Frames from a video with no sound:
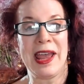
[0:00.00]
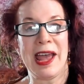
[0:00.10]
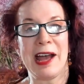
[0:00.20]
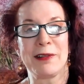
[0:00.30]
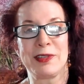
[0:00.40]

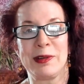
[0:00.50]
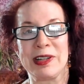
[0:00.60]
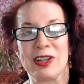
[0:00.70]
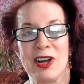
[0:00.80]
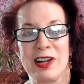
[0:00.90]
Hafner
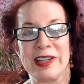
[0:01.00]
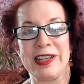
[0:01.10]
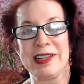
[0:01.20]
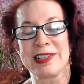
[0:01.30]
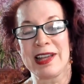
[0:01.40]
and
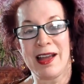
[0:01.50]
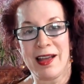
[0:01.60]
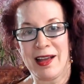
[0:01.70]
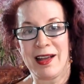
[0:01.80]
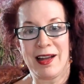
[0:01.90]
colleagues,
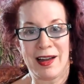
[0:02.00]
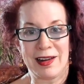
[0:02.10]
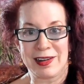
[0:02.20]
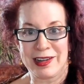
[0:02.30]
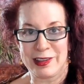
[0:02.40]

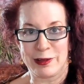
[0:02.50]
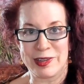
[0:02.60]
they're